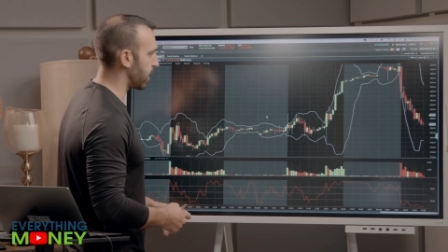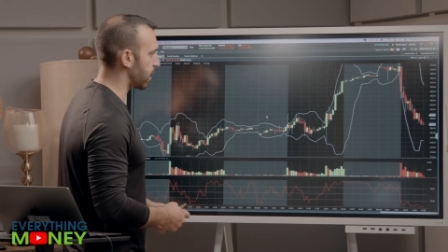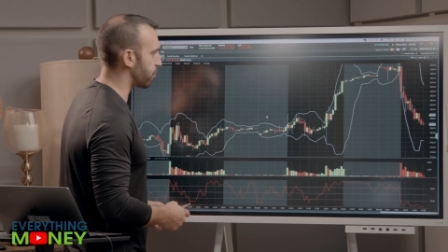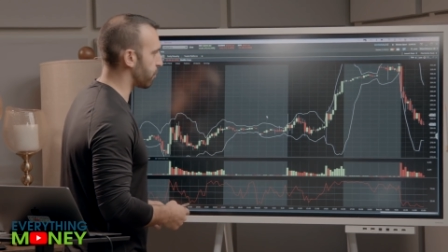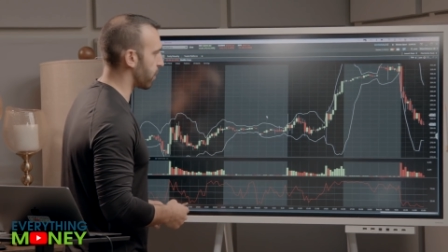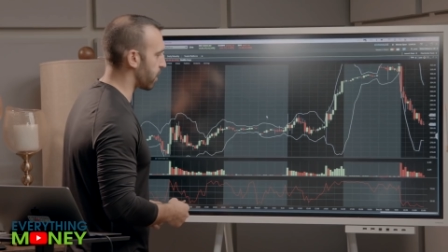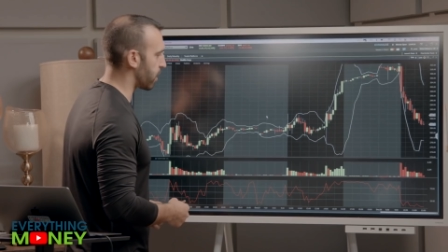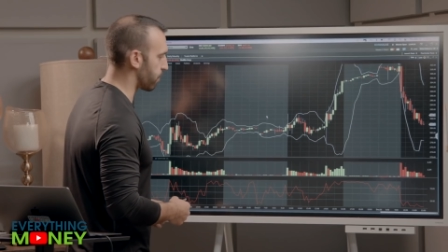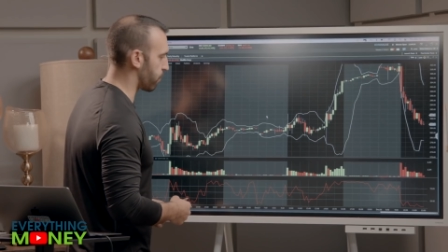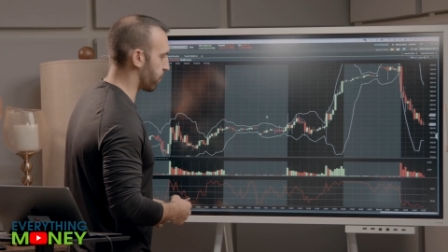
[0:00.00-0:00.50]

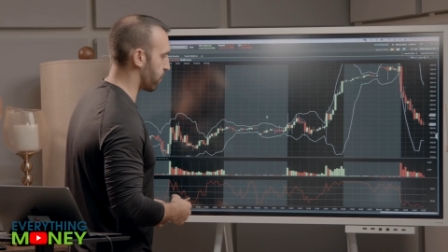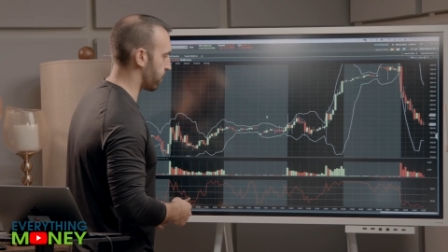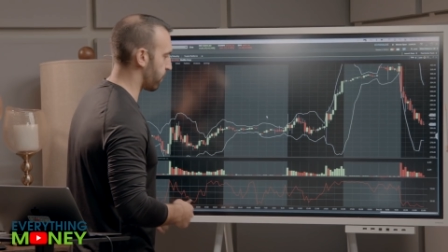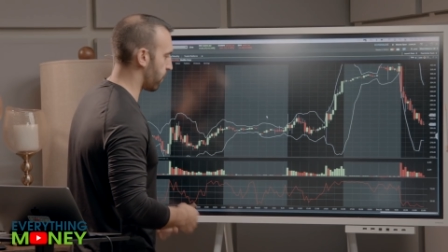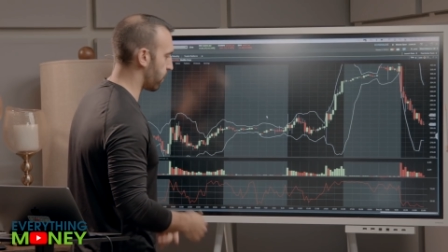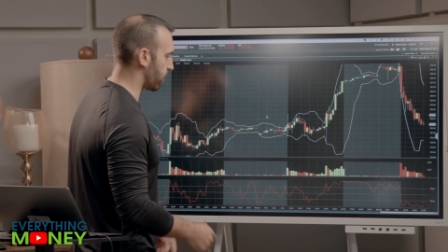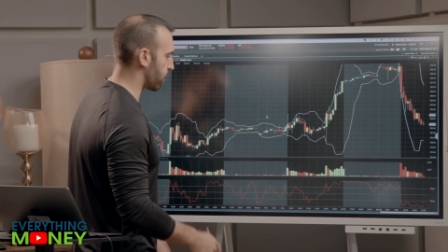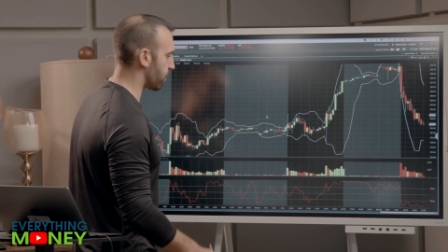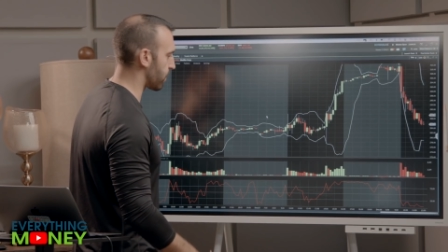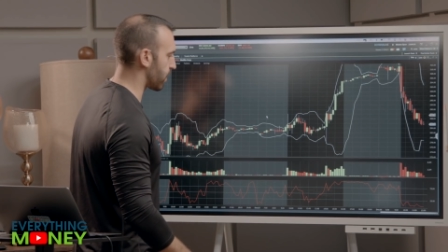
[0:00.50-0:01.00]
trading
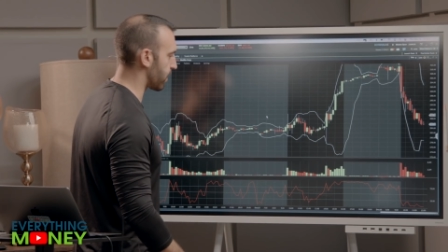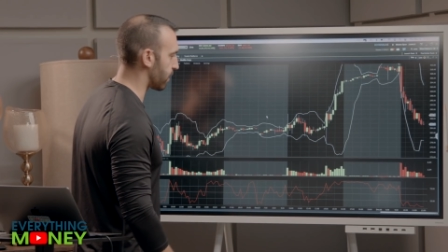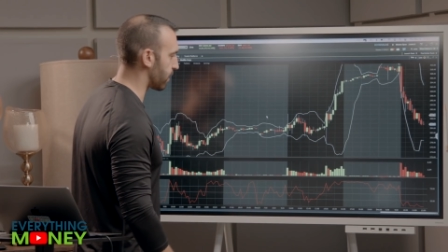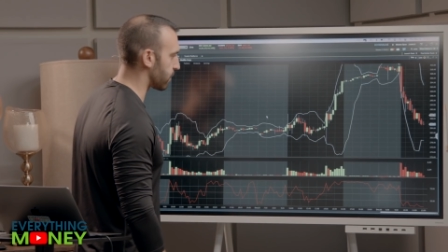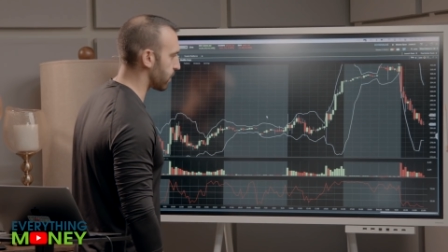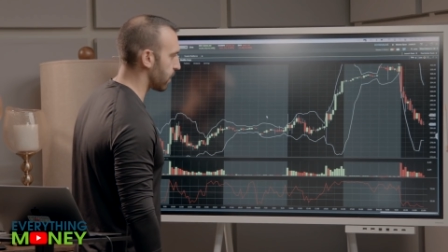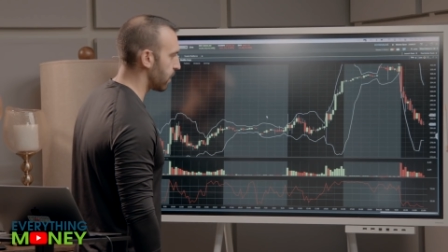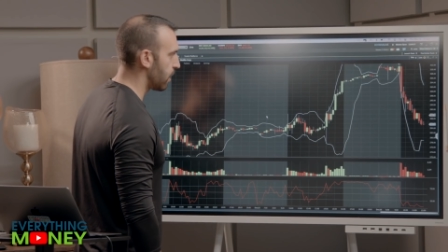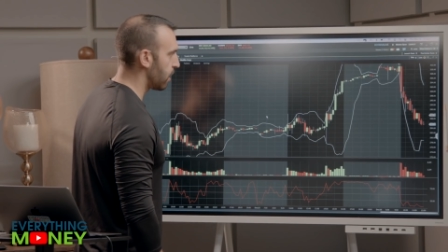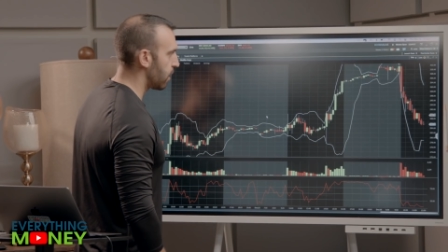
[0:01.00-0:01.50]
portfolio
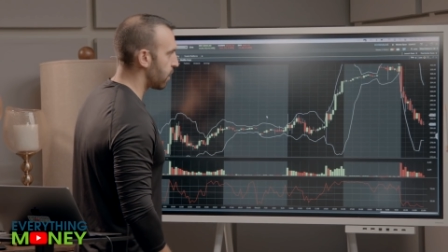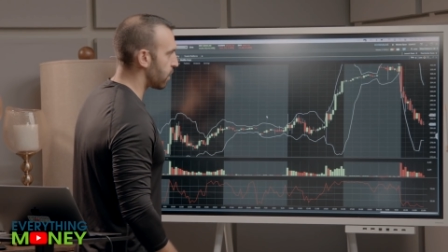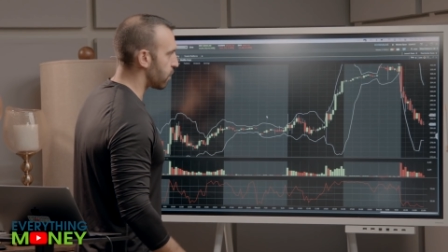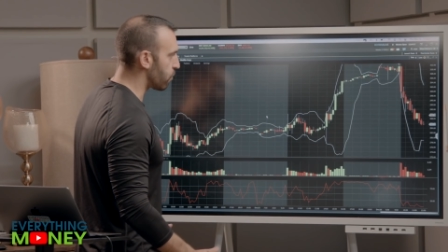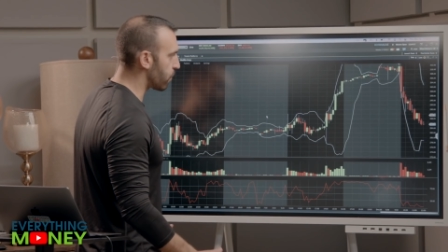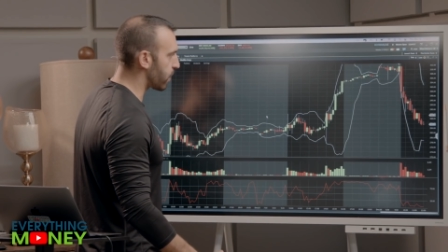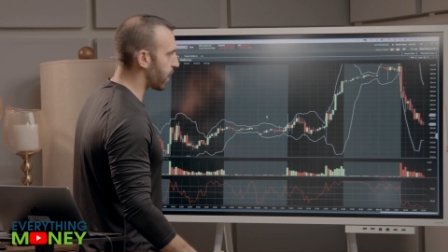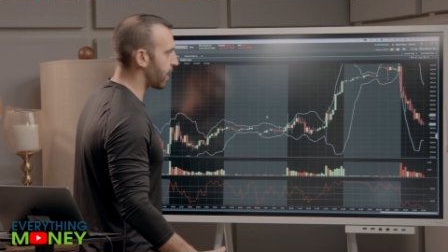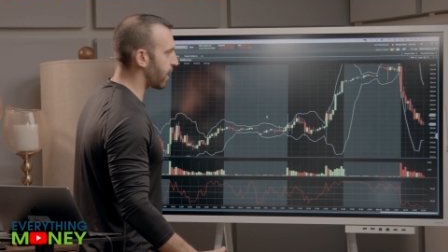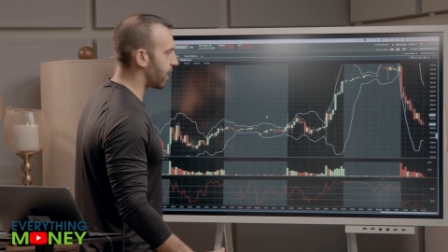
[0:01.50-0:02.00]
because
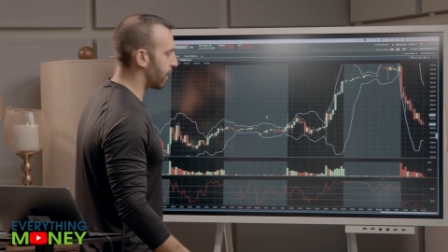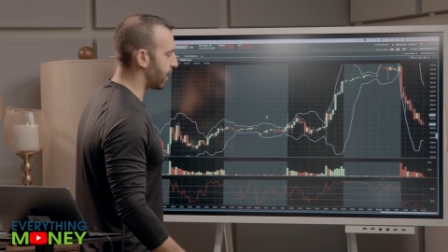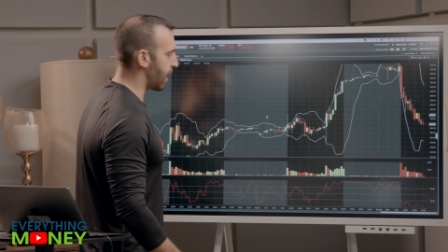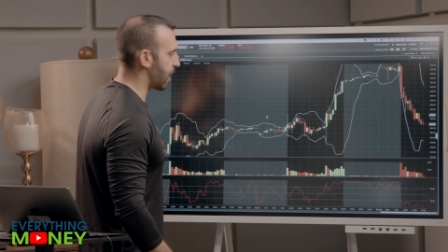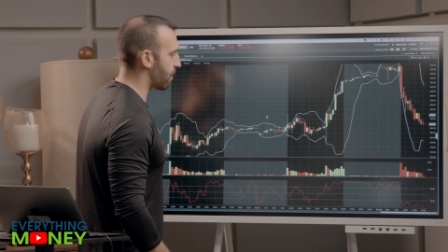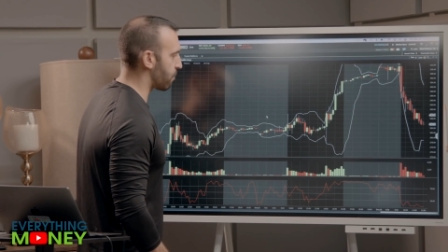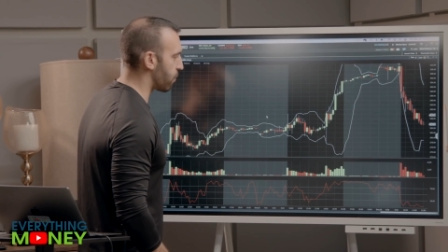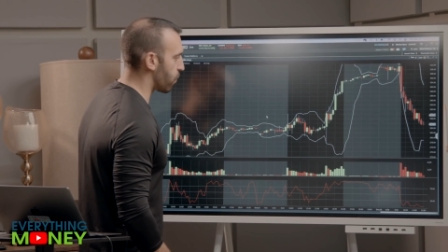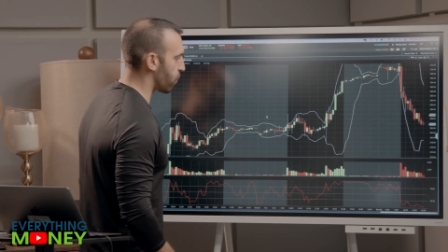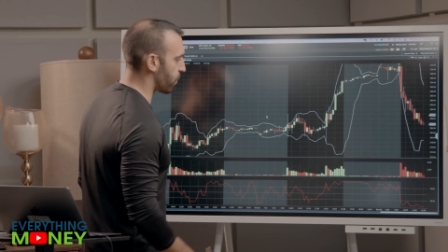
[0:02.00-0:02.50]
you get a
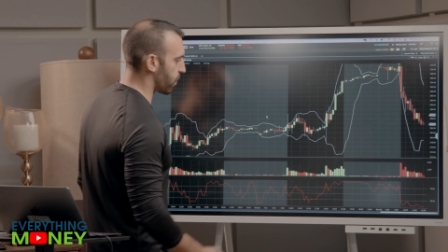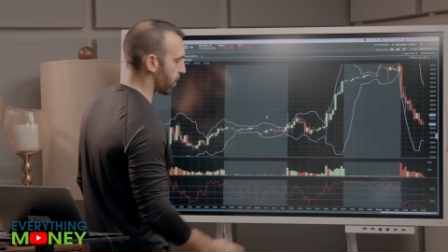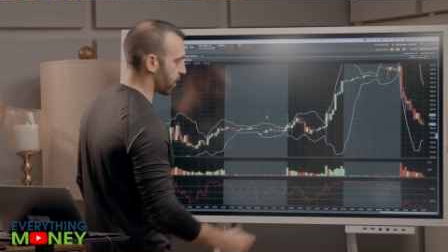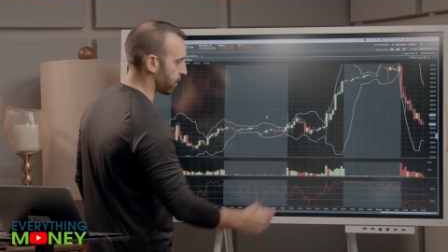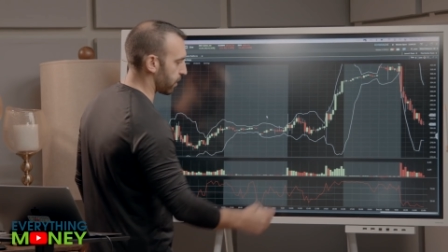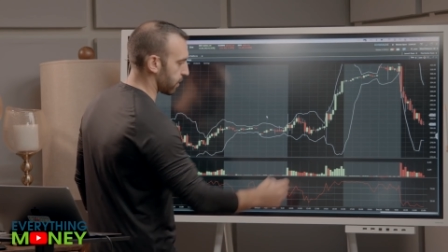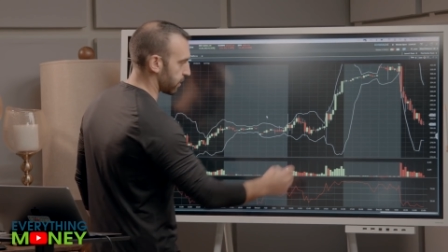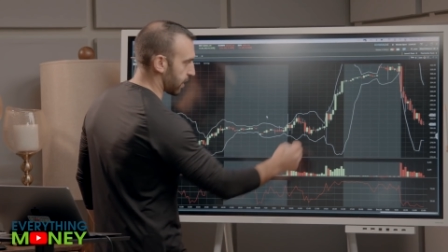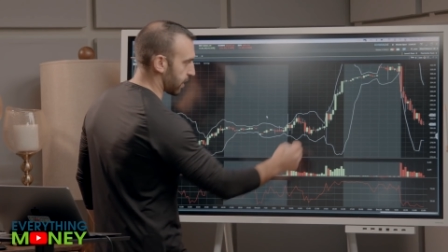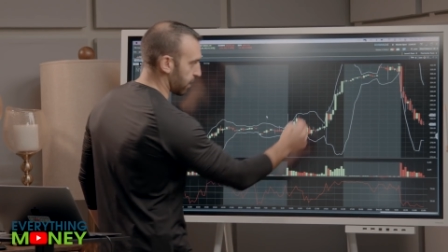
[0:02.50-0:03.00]
lot of movement
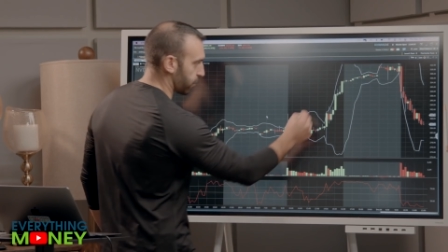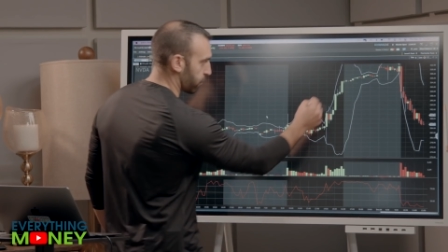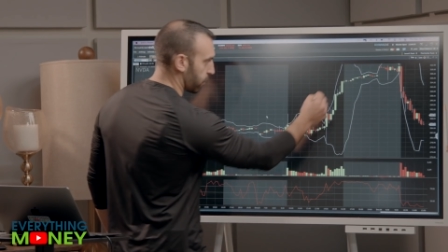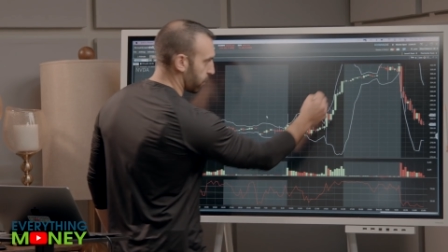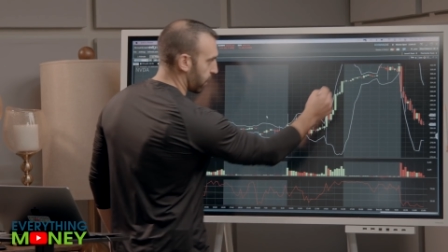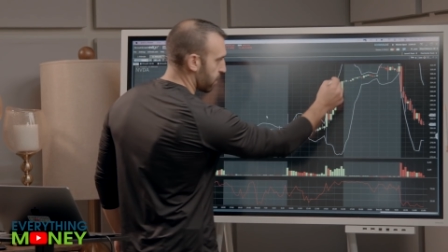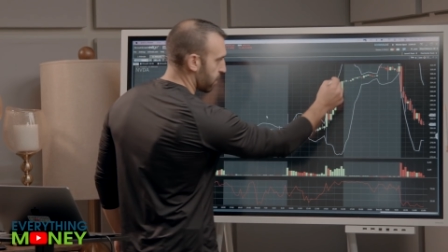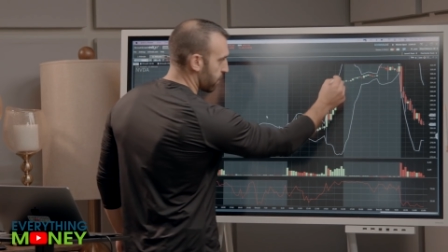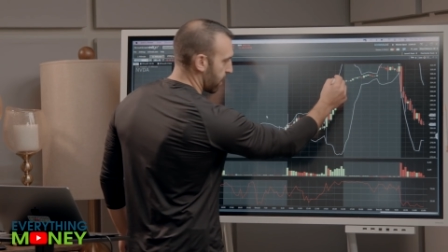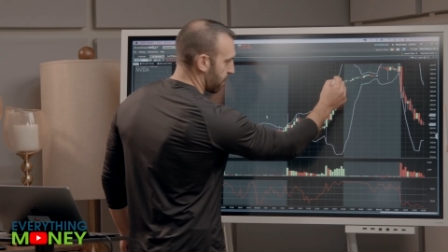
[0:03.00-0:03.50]
on this.
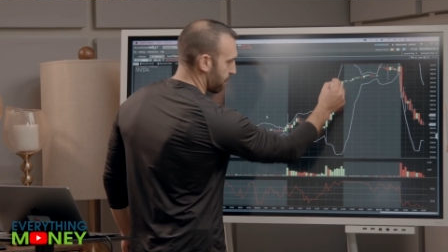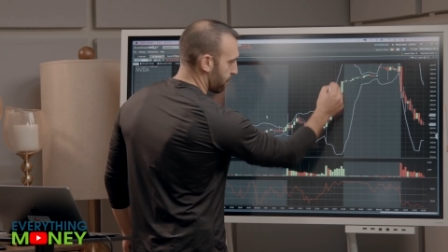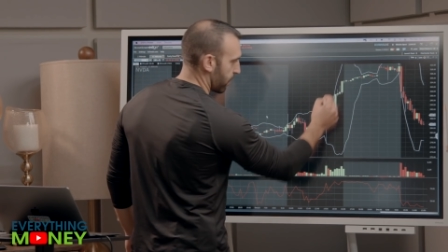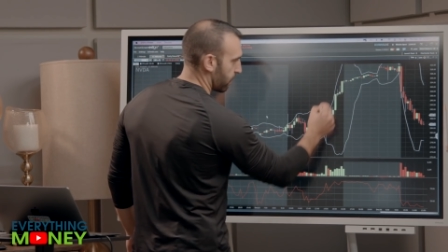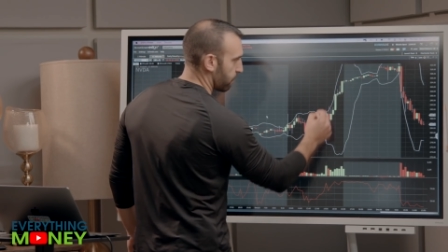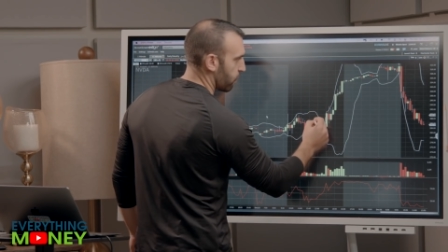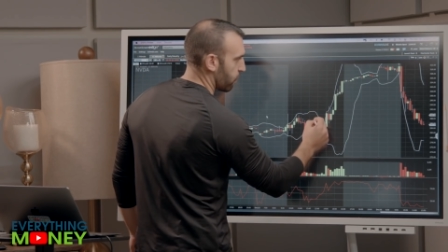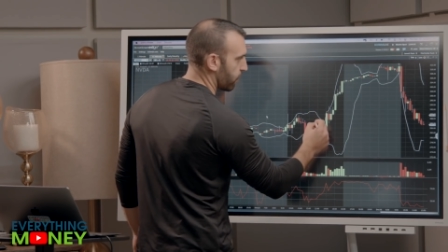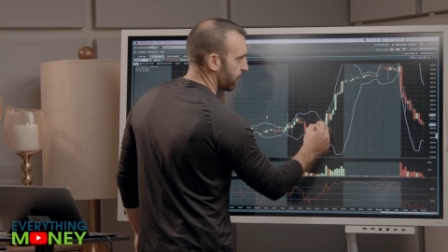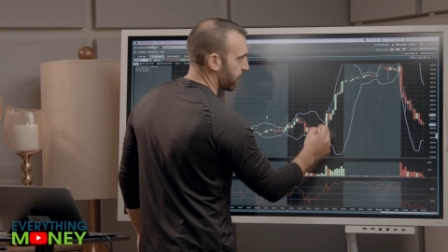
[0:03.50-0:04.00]
Yesterday, you got a
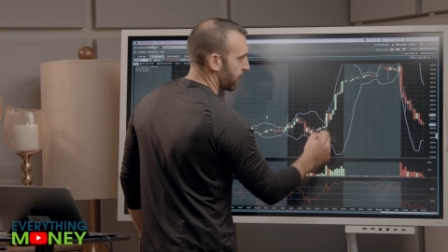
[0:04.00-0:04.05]
big move at